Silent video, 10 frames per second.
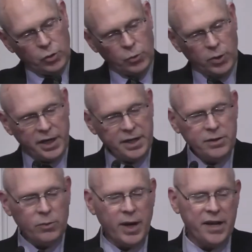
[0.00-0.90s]
read
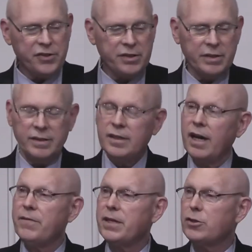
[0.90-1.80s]
the rest
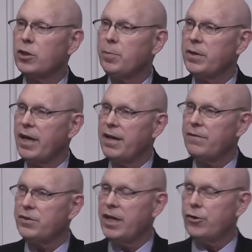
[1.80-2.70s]
of the
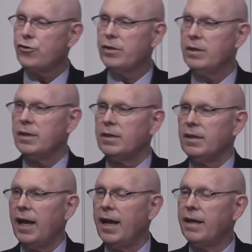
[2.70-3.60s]
interpretative section
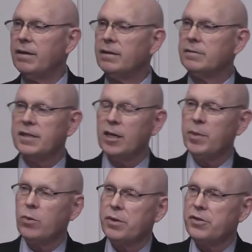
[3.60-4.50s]
and Tell
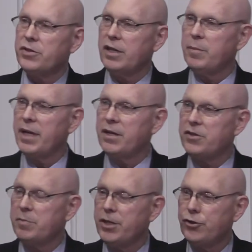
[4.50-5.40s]
me where the Son of Man
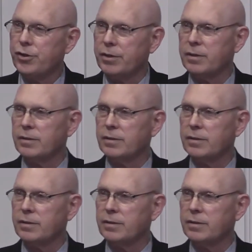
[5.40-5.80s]
is mentioned.